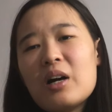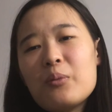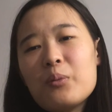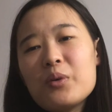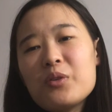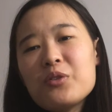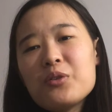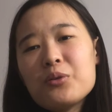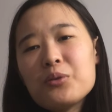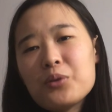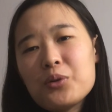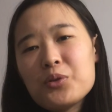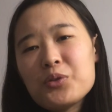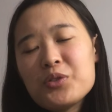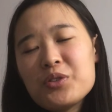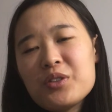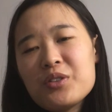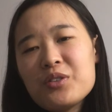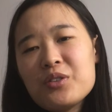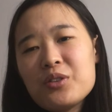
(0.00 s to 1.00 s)
With
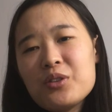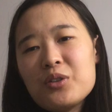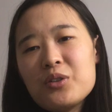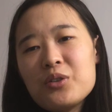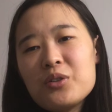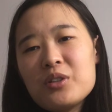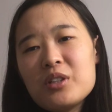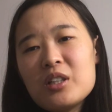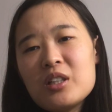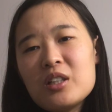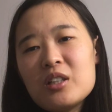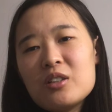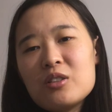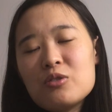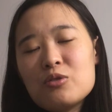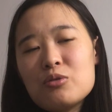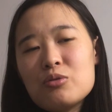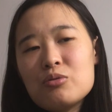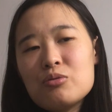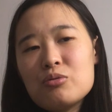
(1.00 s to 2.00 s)
cirrhosis, you need
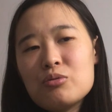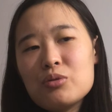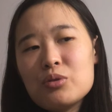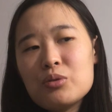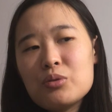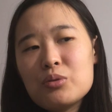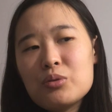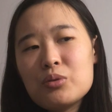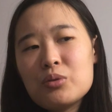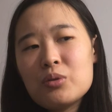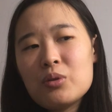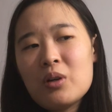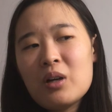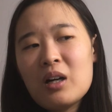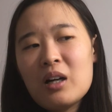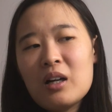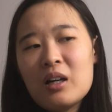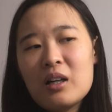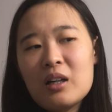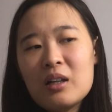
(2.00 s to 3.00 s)
to
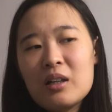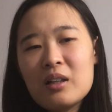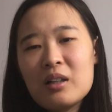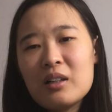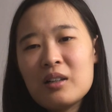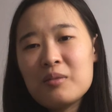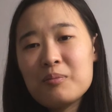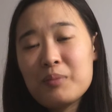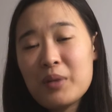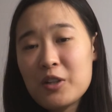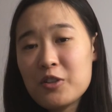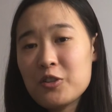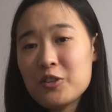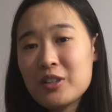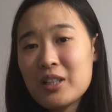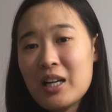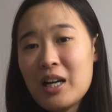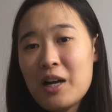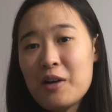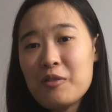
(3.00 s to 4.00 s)
make sure
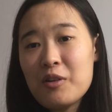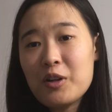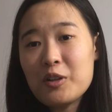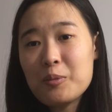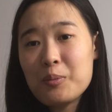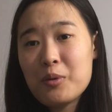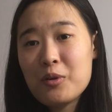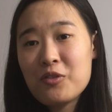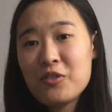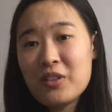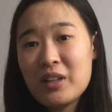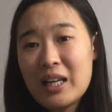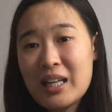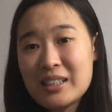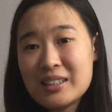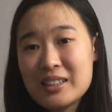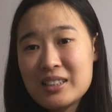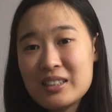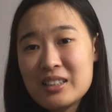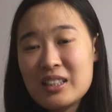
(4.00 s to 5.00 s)
they have all the
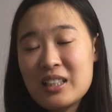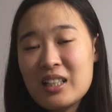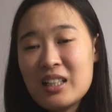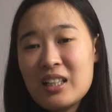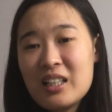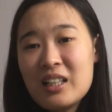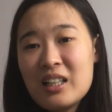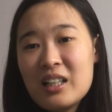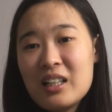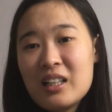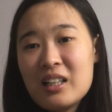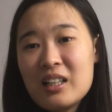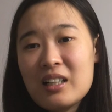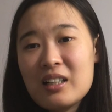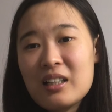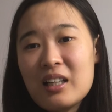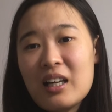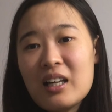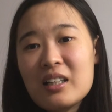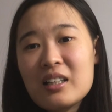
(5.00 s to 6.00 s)
prophylaxis,
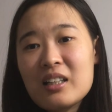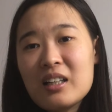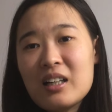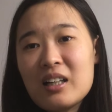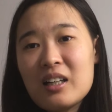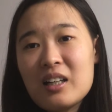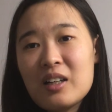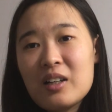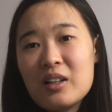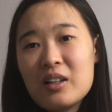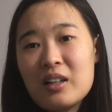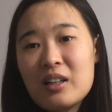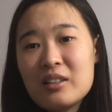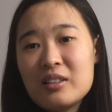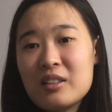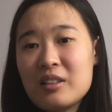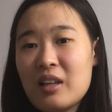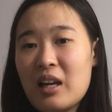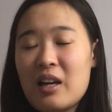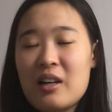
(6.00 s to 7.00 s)
like are
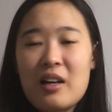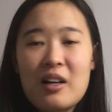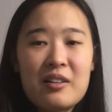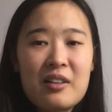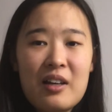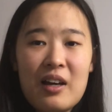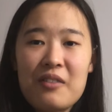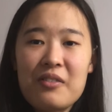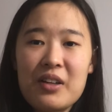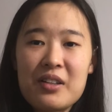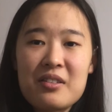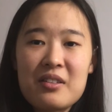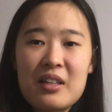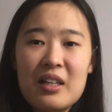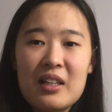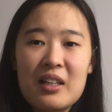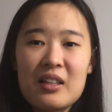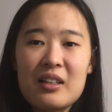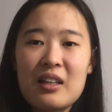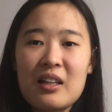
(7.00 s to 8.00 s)
they
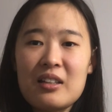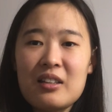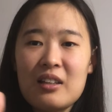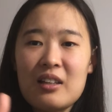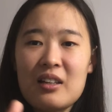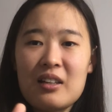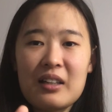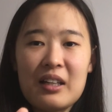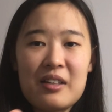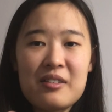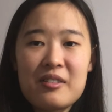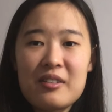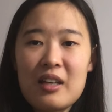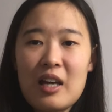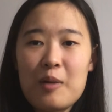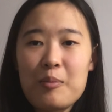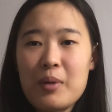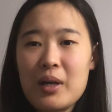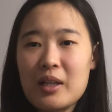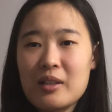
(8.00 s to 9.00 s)
vaccinated and against
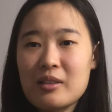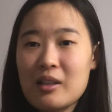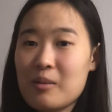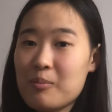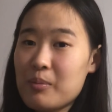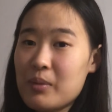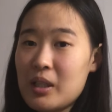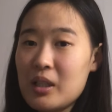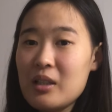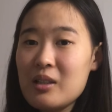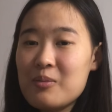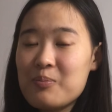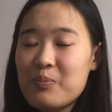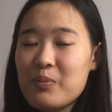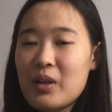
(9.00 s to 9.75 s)
Hep A and Hep B.